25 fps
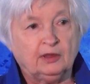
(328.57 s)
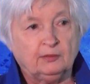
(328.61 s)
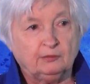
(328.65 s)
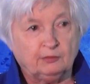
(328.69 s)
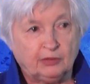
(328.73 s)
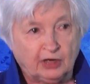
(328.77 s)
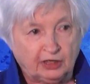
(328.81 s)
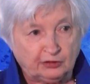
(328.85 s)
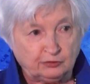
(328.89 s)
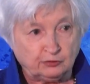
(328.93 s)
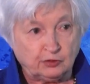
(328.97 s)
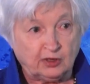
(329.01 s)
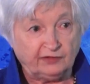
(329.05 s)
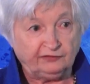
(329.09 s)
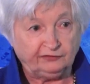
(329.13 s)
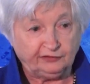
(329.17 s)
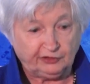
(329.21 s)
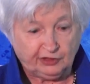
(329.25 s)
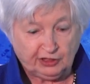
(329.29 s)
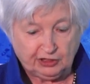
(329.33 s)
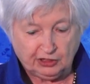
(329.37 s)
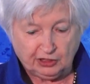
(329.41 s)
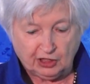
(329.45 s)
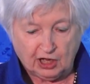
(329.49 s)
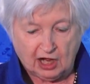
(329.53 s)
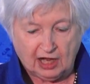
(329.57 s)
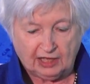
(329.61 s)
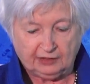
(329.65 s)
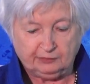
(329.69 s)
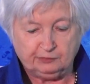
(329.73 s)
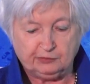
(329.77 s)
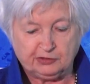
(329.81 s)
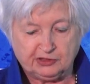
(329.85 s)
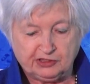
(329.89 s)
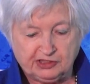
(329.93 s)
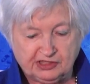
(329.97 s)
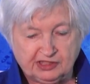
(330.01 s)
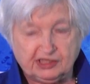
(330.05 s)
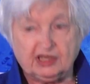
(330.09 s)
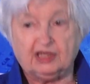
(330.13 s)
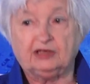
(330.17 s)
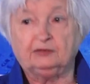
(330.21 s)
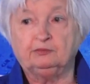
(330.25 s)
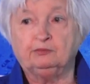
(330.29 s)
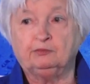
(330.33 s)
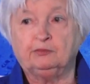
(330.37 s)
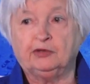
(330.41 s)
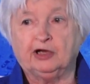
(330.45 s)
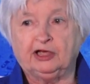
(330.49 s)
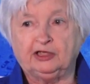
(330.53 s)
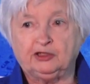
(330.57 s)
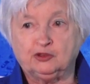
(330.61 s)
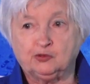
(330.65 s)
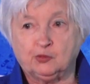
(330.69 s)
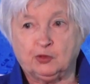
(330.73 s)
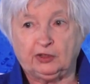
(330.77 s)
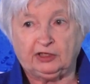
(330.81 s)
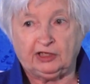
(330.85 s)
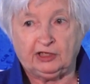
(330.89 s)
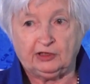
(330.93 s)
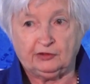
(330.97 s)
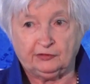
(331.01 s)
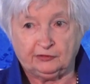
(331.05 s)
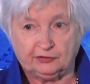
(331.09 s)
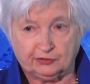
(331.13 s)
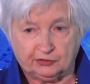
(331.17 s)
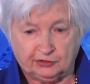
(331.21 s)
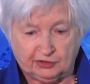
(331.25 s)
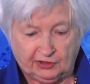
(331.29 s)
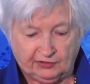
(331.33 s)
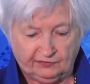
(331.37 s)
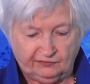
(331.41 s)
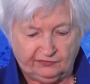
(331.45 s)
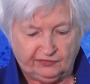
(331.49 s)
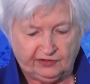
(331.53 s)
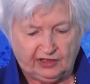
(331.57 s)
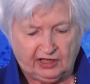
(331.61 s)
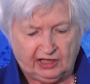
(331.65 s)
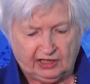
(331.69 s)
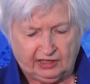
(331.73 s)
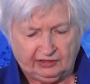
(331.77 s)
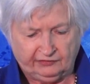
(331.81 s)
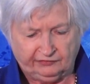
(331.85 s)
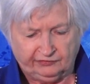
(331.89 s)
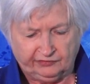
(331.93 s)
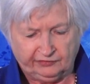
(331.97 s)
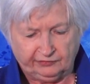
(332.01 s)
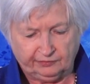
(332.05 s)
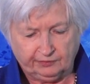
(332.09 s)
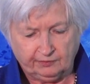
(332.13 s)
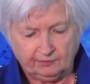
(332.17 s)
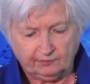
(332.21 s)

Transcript: by roughly 9% by 2035.